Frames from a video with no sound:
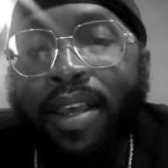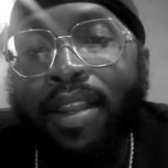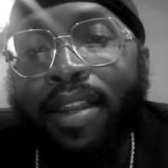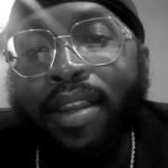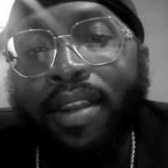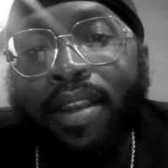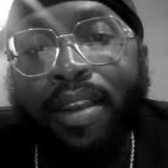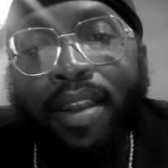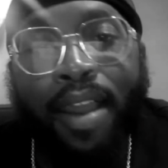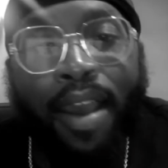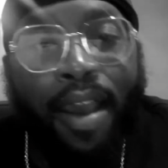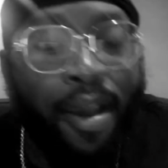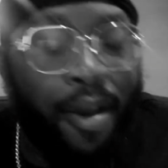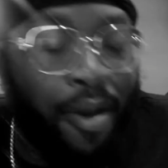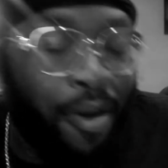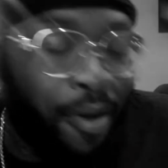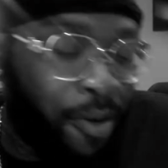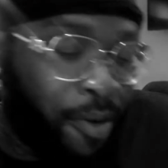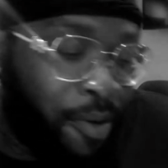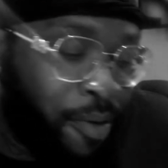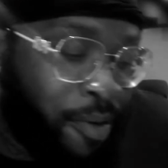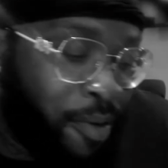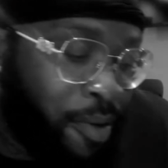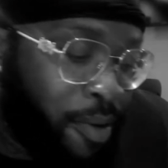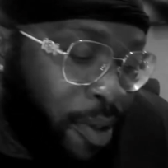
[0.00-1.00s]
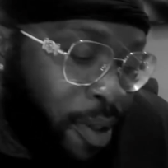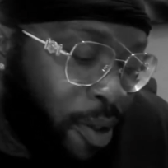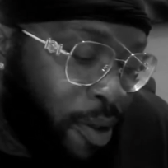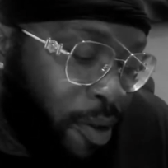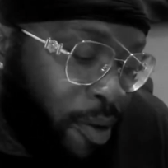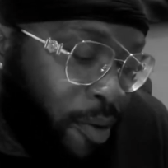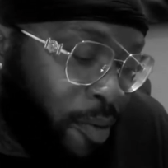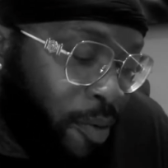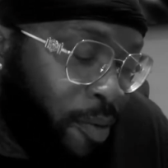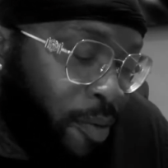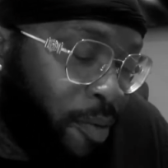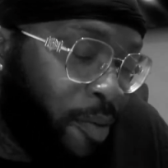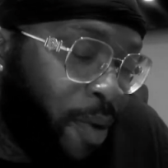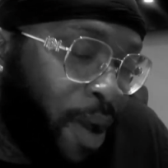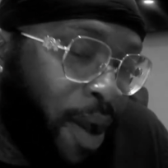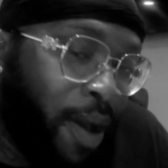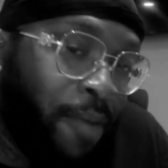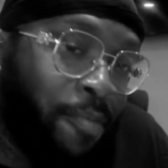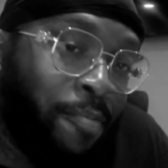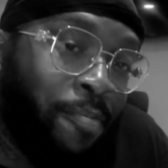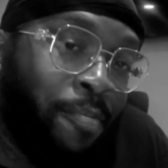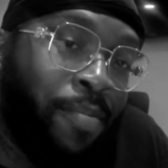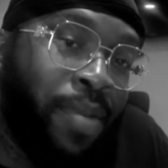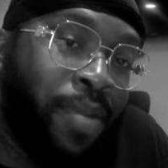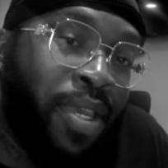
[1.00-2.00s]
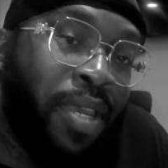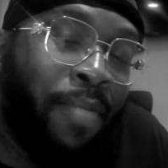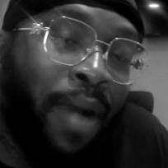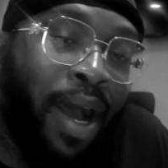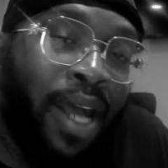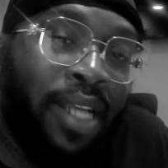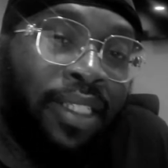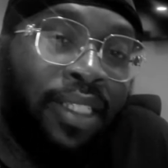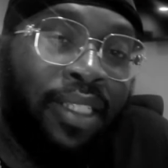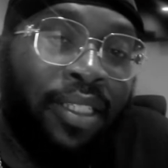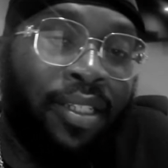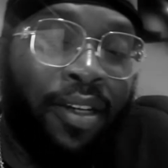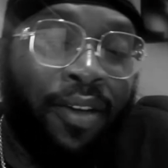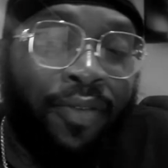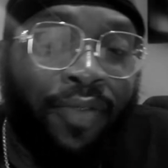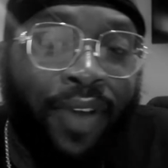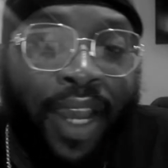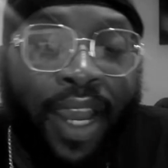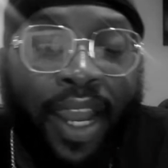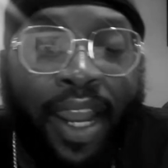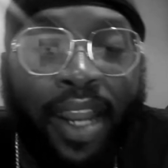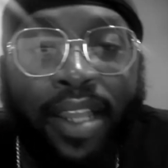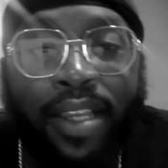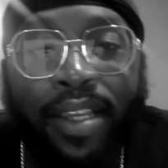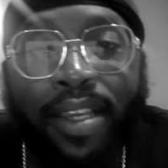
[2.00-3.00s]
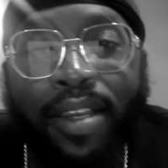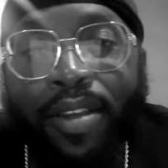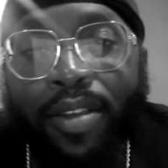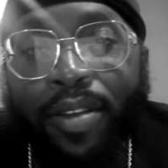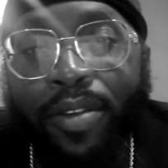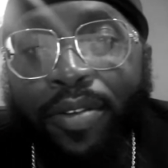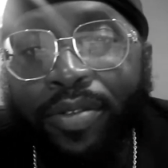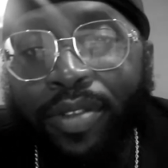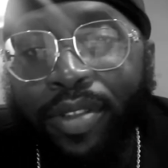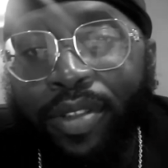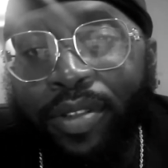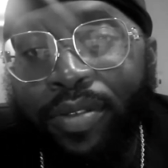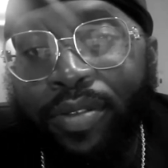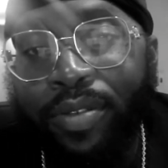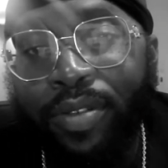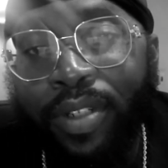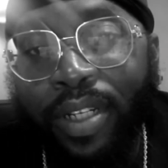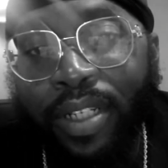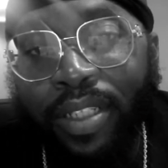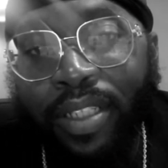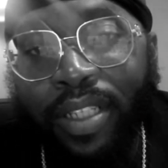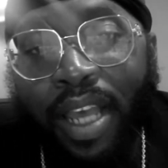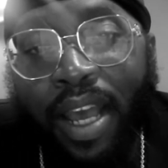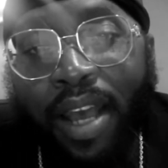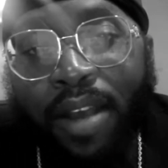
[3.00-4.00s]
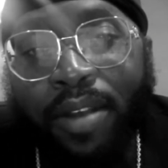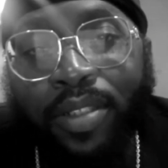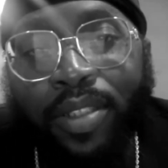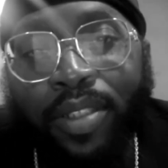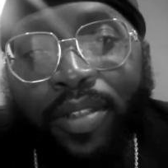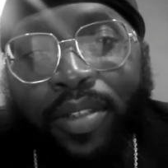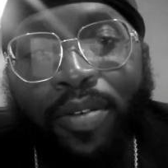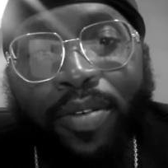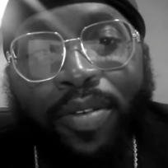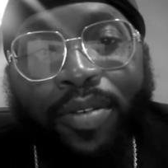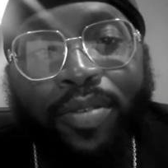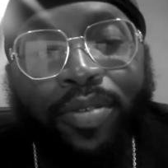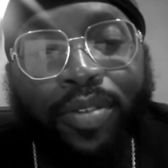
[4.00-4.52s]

Now, me myself, I had to get used to it because I also used to